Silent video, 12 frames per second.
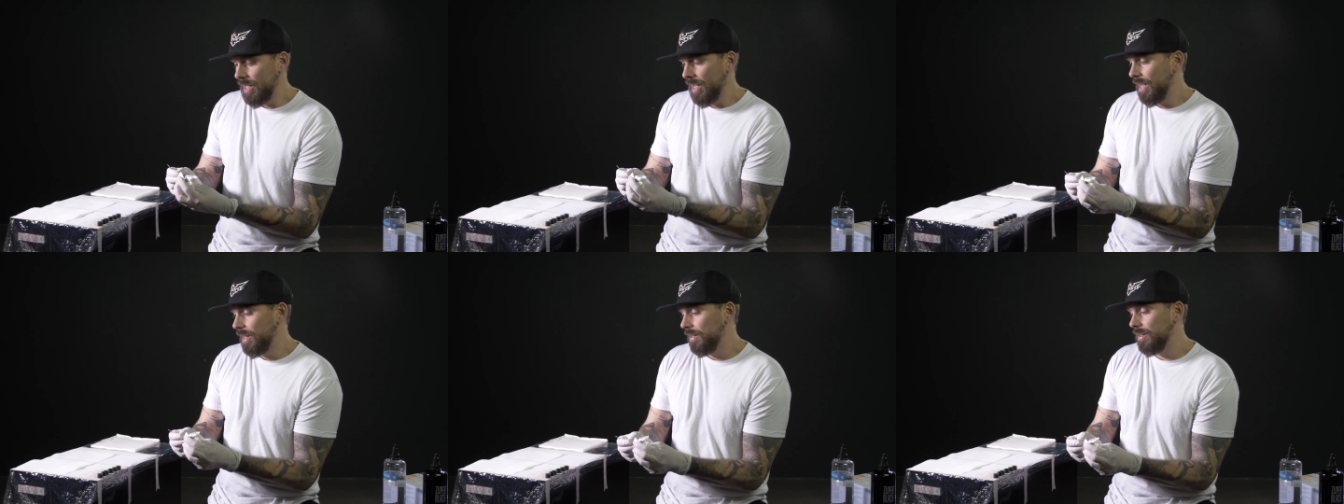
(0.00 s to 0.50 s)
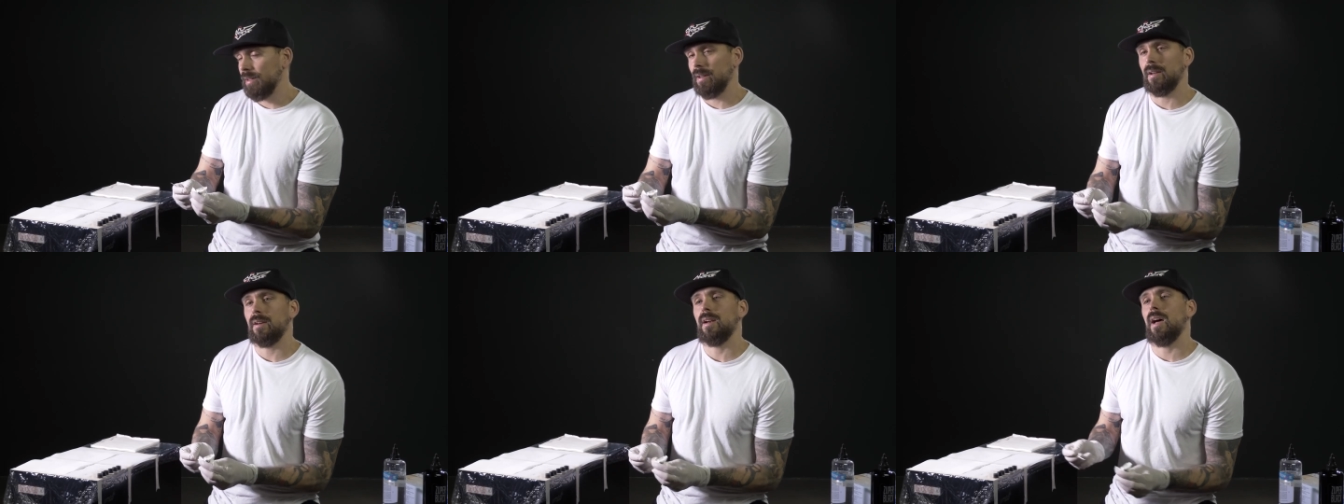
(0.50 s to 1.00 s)
And
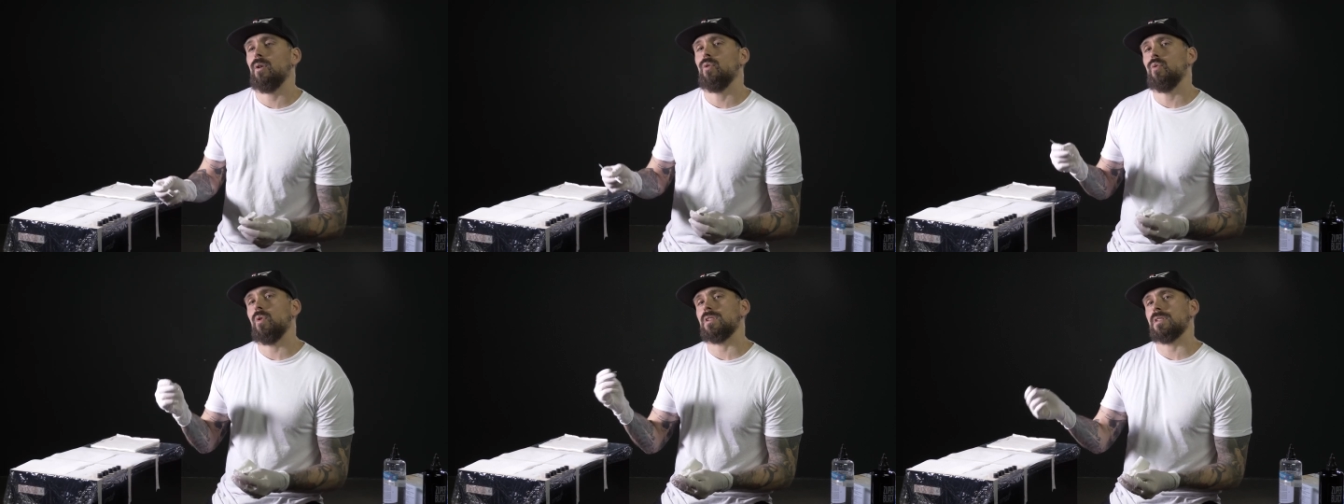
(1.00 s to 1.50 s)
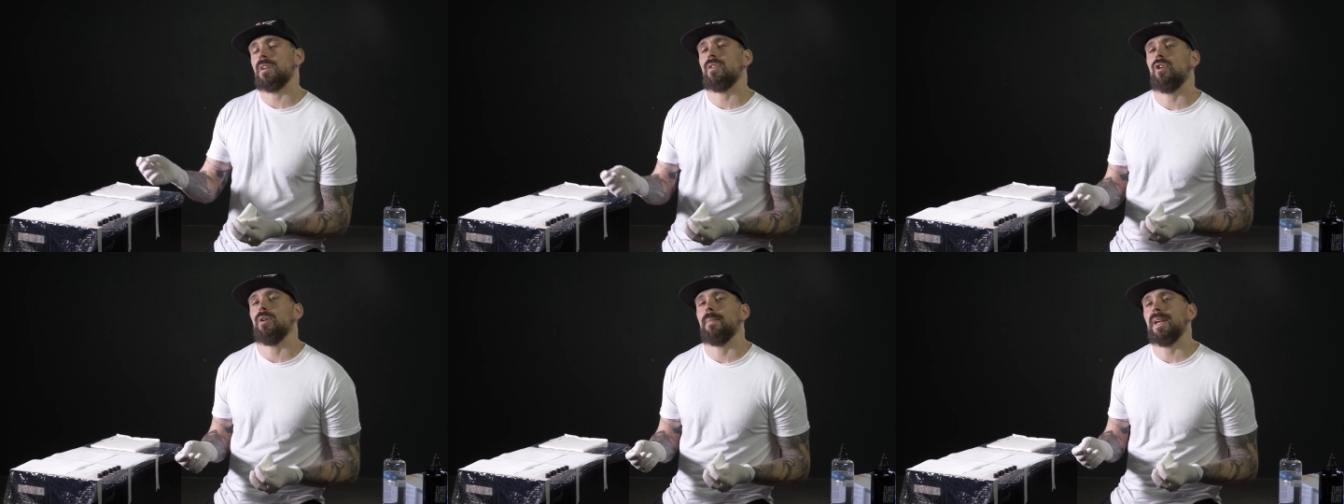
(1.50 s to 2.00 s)
now once they're
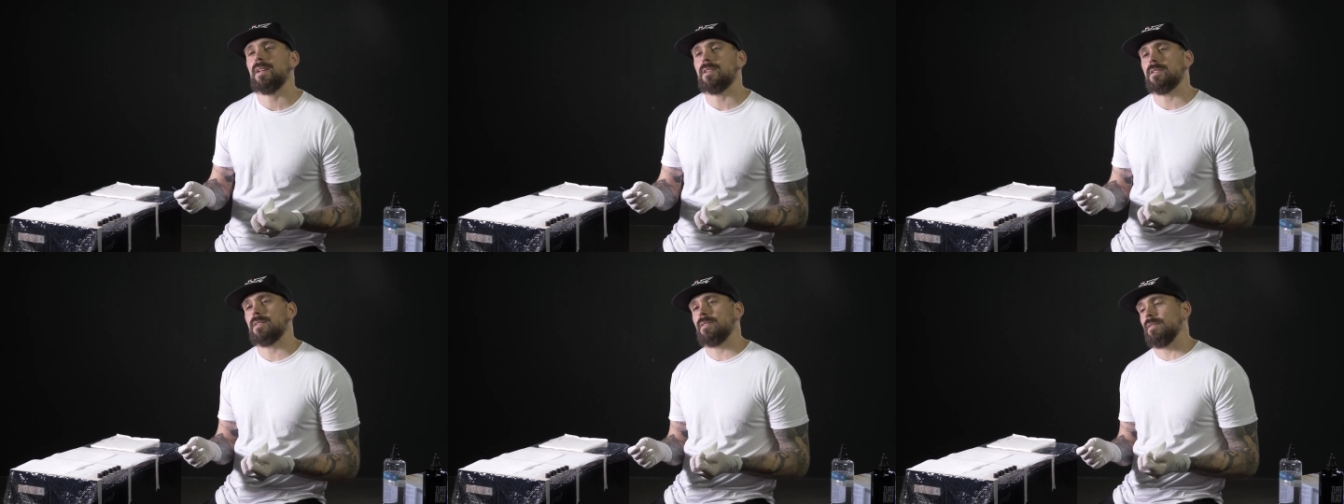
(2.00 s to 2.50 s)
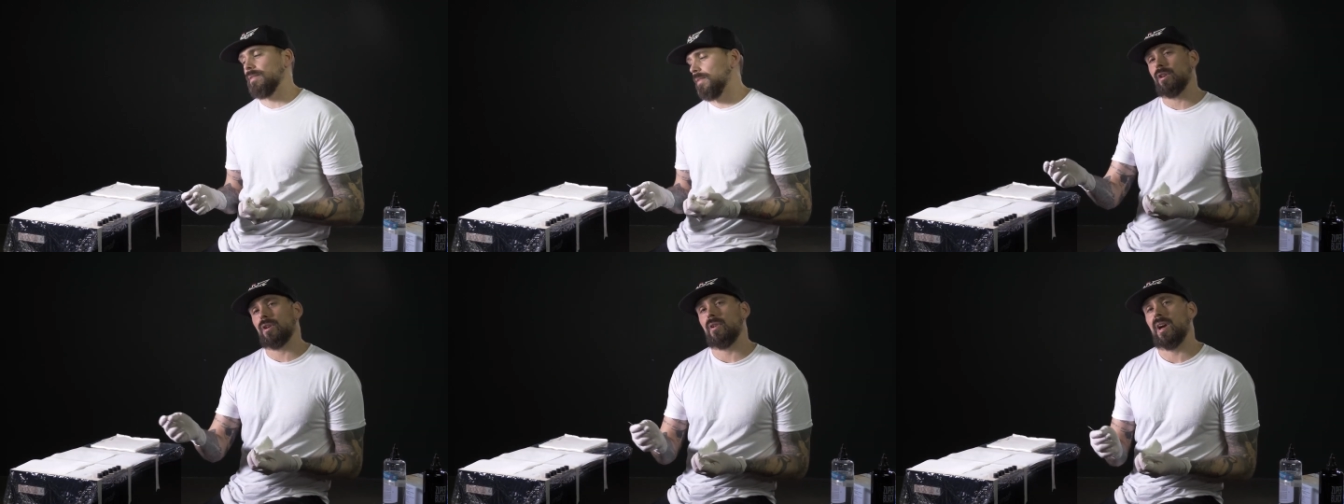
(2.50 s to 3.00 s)
all mixed,
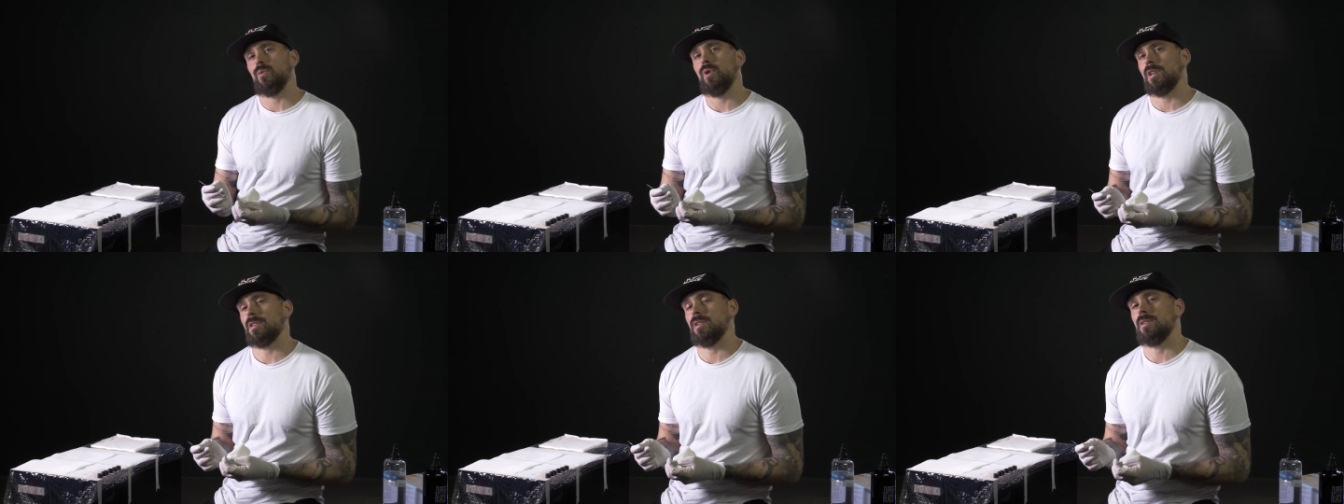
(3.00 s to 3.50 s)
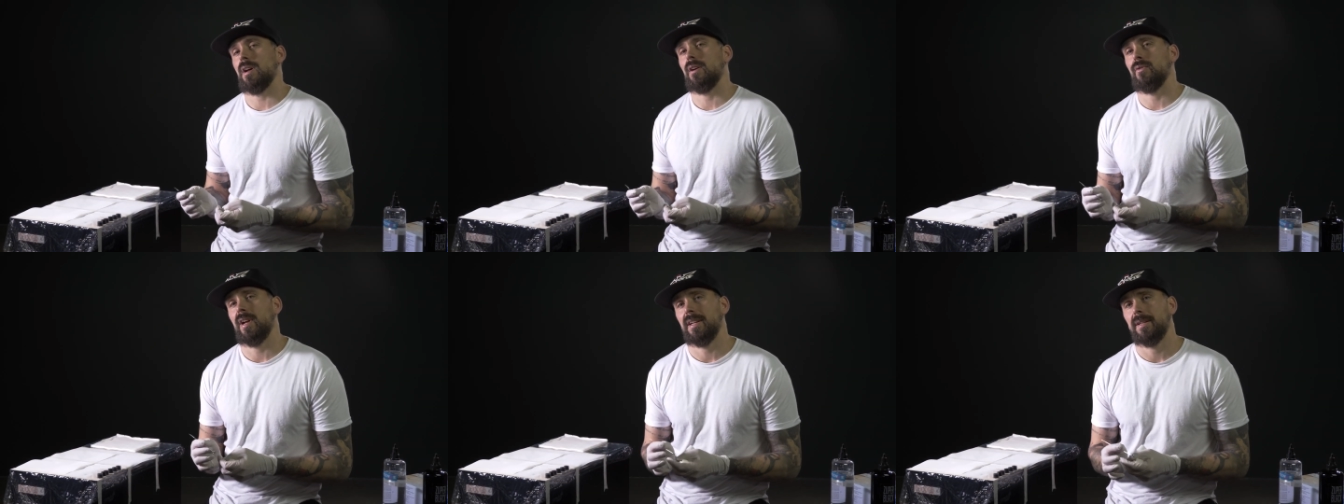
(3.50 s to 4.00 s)
your gray washes are
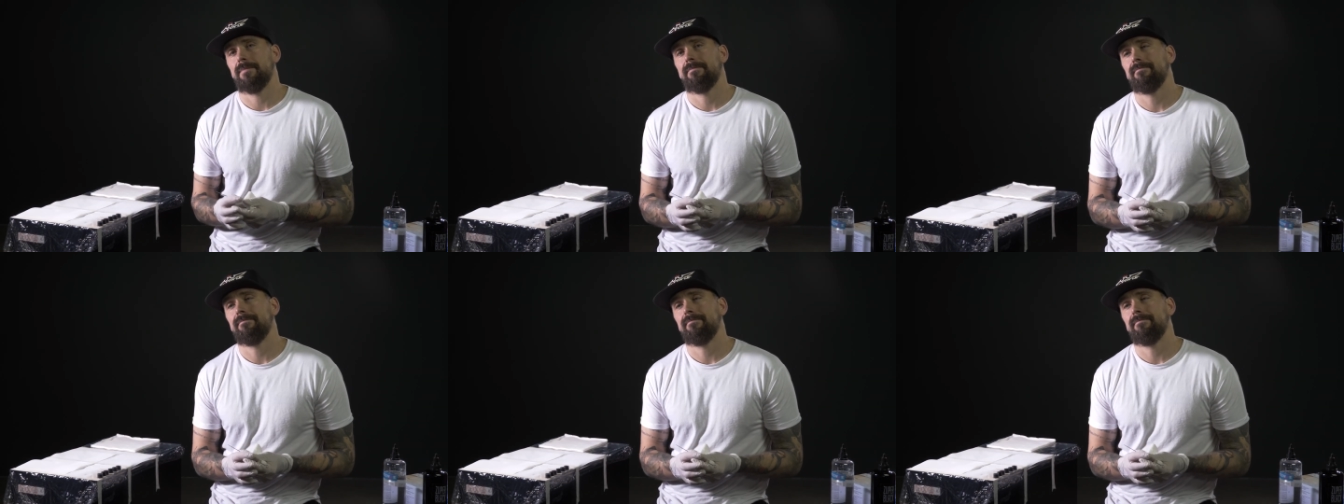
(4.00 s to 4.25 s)
ready.